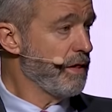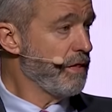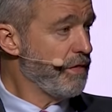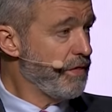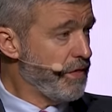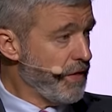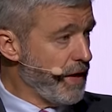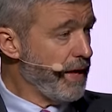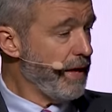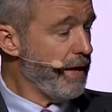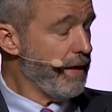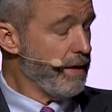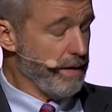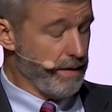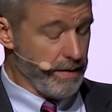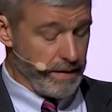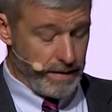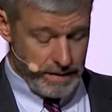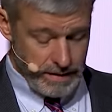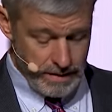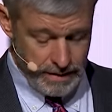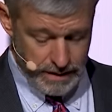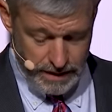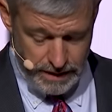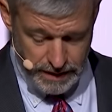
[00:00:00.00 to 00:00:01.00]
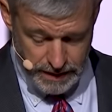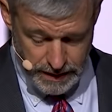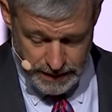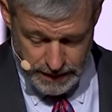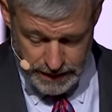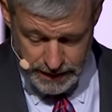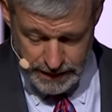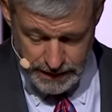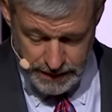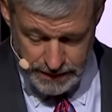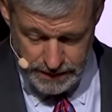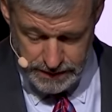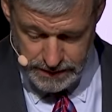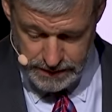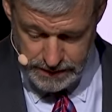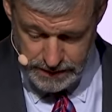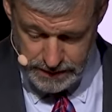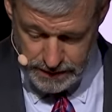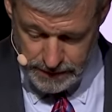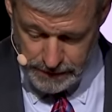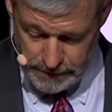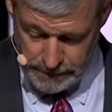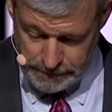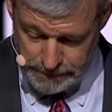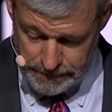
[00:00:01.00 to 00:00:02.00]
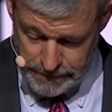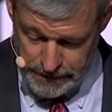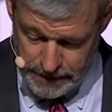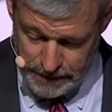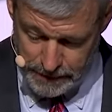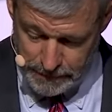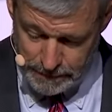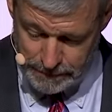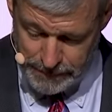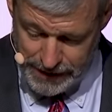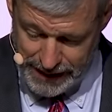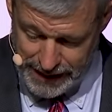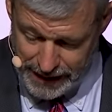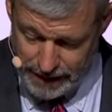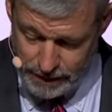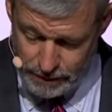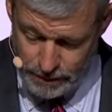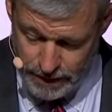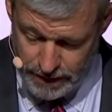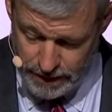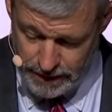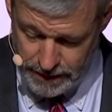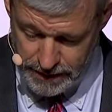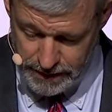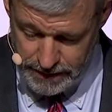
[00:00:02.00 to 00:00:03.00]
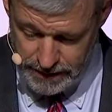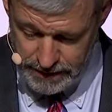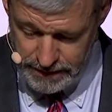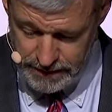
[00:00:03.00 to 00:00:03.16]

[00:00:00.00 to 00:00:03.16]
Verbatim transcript: There is power.